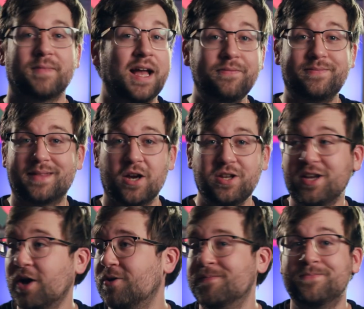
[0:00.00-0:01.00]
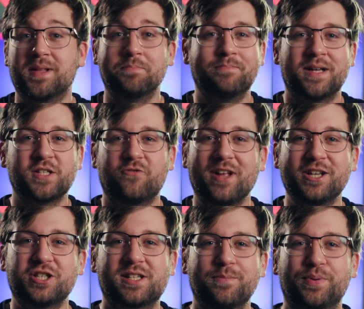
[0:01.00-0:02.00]
And there you go, the muzzle
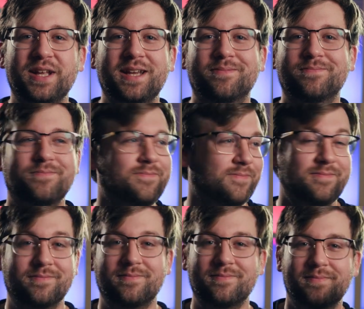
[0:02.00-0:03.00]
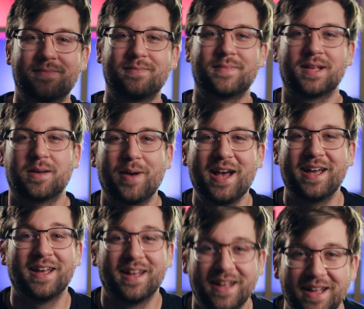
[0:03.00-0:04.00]
flash is complete. Goodbye.